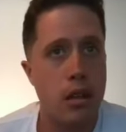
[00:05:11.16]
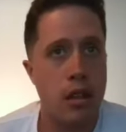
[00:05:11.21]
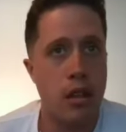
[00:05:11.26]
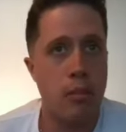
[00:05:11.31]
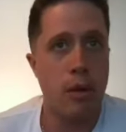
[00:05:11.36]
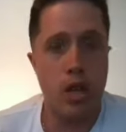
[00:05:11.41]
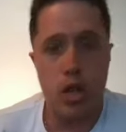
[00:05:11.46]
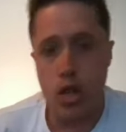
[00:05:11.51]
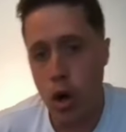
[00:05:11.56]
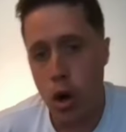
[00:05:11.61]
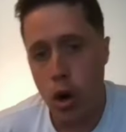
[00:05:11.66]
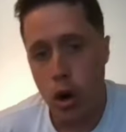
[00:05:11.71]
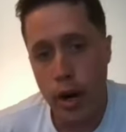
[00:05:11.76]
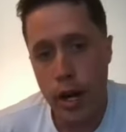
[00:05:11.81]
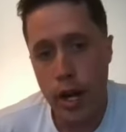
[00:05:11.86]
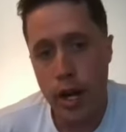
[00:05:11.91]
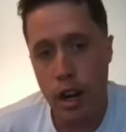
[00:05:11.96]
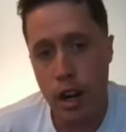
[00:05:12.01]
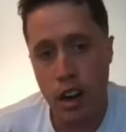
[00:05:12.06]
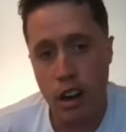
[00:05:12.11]
the
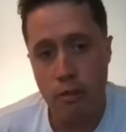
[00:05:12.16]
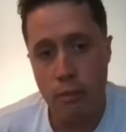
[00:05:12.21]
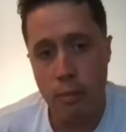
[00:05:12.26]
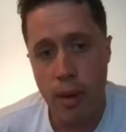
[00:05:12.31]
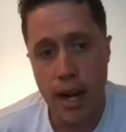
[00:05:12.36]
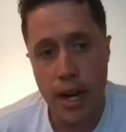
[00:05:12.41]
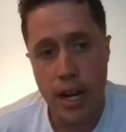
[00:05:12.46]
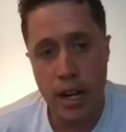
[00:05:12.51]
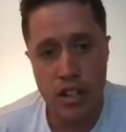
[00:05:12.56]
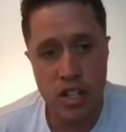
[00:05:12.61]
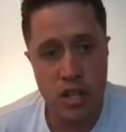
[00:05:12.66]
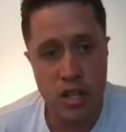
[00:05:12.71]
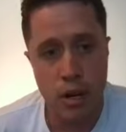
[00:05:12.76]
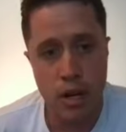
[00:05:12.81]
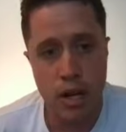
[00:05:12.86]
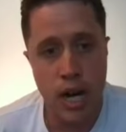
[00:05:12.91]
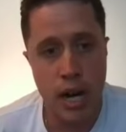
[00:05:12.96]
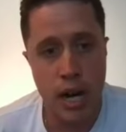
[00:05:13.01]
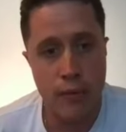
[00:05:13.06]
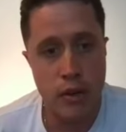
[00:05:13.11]
majority of my customer
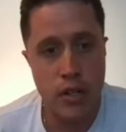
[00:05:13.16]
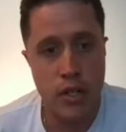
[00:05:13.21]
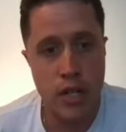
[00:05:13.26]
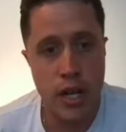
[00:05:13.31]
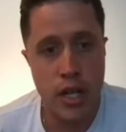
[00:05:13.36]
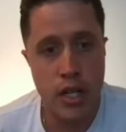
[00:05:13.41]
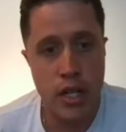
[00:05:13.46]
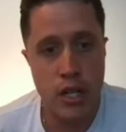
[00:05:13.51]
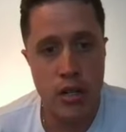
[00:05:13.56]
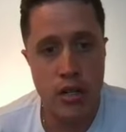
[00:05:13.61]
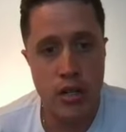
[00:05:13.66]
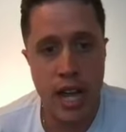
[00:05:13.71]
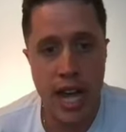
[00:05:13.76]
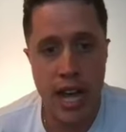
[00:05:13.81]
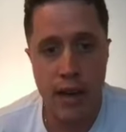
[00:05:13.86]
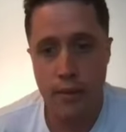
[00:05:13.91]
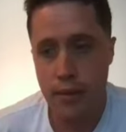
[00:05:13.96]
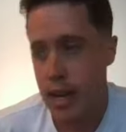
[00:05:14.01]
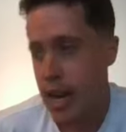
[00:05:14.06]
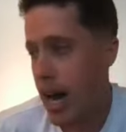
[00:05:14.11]
conversations
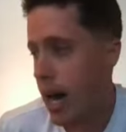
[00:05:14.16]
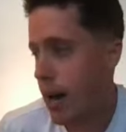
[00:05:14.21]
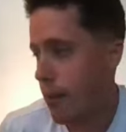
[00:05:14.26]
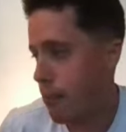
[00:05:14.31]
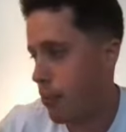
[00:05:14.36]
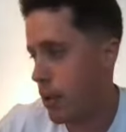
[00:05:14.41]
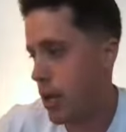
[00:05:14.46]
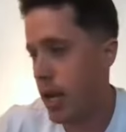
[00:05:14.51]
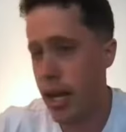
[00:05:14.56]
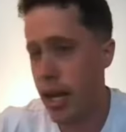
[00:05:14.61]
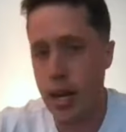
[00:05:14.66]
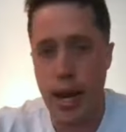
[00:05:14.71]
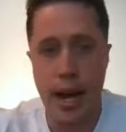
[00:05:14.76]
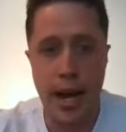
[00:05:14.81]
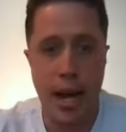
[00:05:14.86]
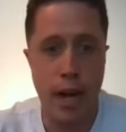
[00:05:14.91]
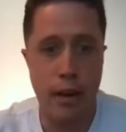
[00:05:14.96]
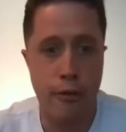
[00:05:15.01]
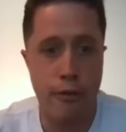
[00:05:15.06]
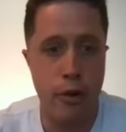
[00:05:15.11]
have not been
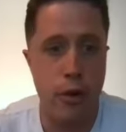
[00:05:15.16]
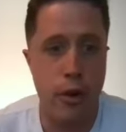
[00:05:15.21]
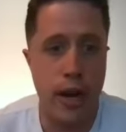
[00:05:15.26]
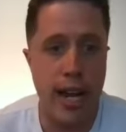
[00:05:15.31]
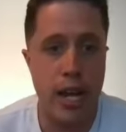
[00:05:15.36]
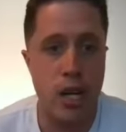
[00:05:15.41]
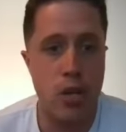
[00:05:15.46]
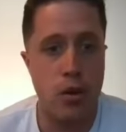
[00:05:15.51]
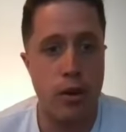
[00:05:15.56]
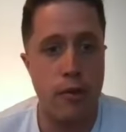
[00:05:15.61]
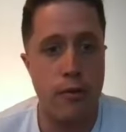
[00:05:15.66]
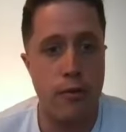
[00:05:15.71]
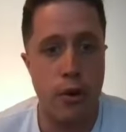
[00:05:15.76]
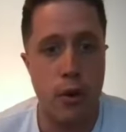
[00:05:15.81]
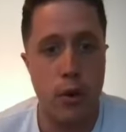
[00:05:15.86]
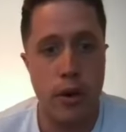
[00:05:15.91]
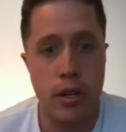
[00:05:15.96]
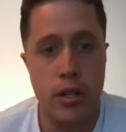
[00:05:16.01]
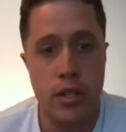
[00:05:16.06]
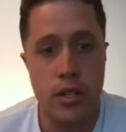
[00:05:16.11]
iPhone, Android
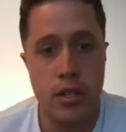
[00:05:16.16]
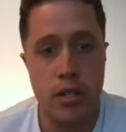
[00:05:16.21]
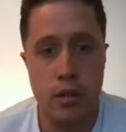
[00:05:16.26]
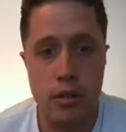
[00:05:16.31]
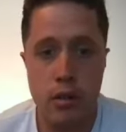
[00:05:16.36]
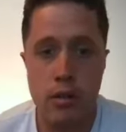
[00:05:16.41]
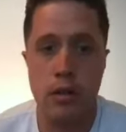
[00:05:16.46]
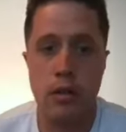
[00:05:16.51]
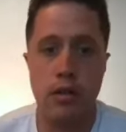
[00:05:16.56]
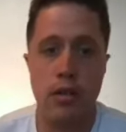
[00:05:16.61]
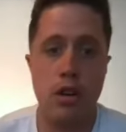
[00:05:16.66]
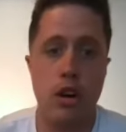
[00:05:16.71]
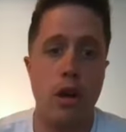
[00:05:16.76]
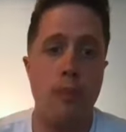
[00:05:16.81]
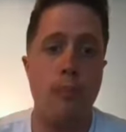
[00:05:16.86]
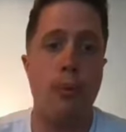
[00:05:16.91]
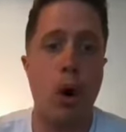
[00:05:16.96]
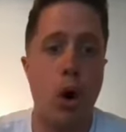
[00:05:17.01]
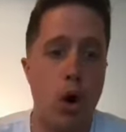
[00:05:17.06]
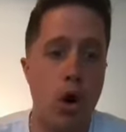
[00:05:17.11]
focused they're
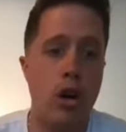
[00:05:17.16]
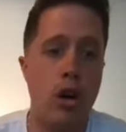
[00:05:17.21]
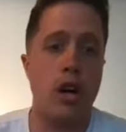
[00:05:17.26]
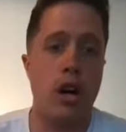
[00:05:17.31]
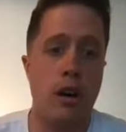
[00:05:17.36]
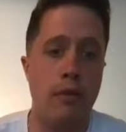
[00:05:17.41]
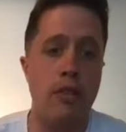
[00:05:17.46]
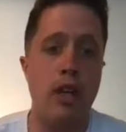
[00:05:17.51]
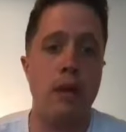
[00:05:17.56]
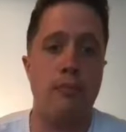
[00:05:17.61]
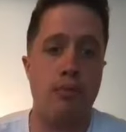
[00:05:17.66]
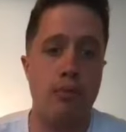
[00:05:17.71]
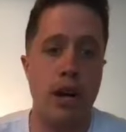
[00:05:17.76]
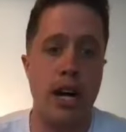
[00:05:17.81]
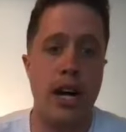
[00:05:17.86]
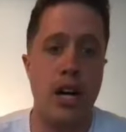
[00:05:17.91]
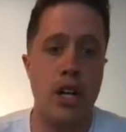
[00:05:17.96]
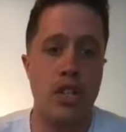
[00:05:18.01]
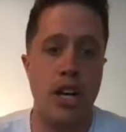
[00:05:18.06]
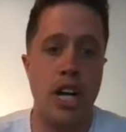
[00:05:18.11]
a part of the
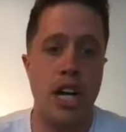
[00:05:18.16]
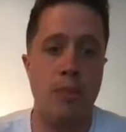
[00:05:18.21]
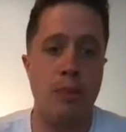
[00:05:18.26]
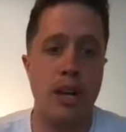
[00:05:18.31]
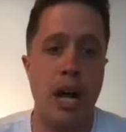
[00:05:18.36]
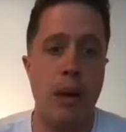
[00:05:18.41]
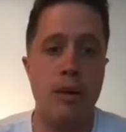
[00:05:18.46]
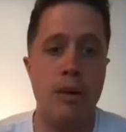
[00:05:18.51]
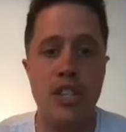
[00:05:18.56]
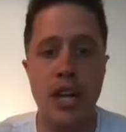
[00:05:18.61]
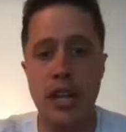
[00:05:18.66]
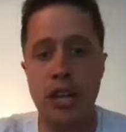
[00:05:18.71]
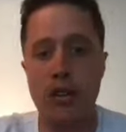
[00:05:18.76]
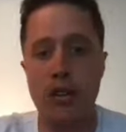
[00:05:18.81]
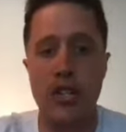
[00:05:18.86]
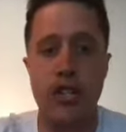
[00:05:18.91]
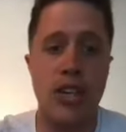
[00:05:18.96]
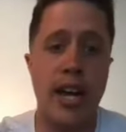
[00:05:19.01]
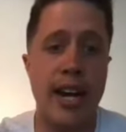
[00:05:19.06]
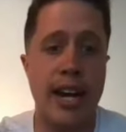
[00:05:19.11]
project, but I would say they're
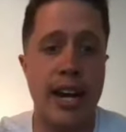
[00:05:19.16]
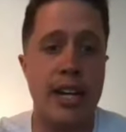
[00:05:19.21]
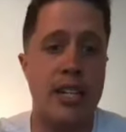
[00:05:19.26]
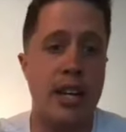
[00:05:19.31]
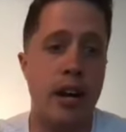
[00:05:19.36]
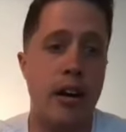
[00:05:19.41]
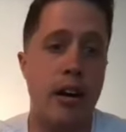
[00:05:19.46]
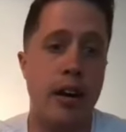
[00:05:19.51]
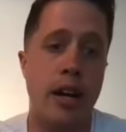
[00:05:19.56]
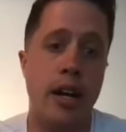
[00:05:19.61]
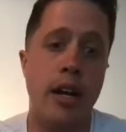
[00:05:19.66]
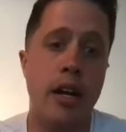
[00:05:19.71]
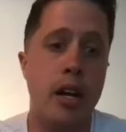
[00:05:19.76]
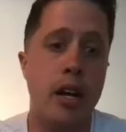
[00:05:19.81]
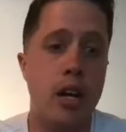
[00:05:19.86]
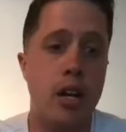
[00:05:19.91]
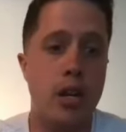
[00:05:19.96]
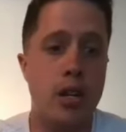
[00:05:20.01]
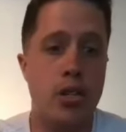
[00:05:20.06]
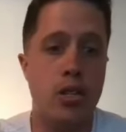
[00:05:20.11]
secondary
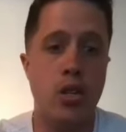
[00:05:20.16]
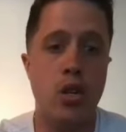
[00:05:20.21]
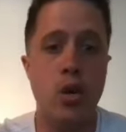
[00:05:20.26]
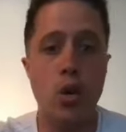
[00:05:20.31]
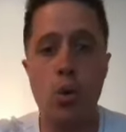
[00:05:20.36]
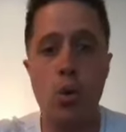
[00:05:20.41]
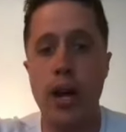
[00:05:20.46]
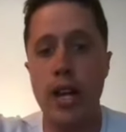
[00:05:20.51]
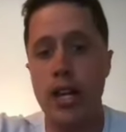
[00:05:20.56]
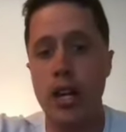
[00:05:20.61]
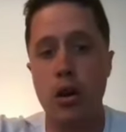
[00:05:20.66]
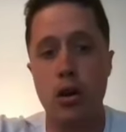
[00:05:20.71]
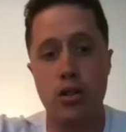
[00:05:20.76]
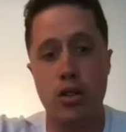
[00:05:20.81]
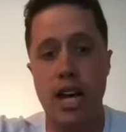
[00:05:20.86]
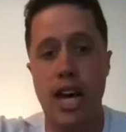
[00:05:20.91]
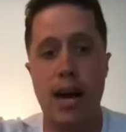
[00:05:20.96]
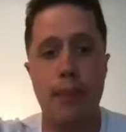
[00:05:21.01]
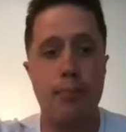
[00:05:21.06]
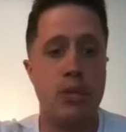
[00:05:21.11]
to Windows
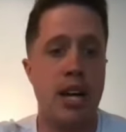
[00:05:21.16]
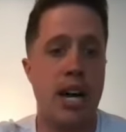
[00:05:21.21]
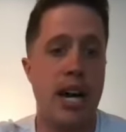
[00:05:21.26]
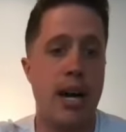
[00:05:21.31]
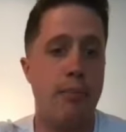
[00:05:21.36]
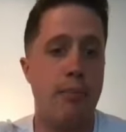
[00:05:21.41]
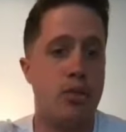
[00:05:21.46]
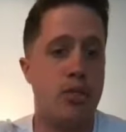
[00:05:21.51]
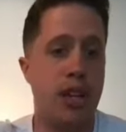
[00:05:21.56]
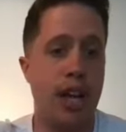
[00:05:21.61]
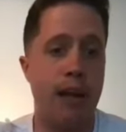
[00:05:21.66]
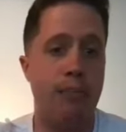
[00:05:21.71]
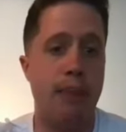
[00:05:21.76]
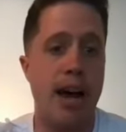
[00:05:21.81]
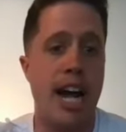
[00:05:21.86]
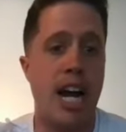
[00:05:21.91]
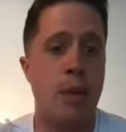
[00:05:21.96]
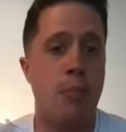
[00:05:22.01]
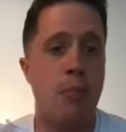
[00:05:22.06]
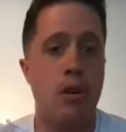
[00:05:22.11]
laptops and
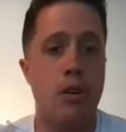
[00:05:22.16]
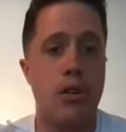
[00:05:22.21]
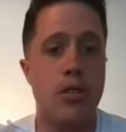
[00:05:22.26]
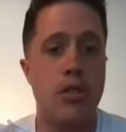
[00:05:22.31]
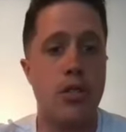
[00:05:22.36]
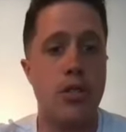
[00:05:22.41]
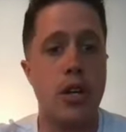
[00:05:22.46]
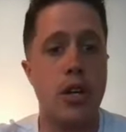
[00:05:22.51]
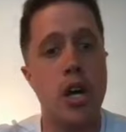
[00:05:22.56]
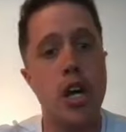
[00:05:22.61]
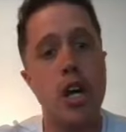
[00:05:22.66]
MacBooks.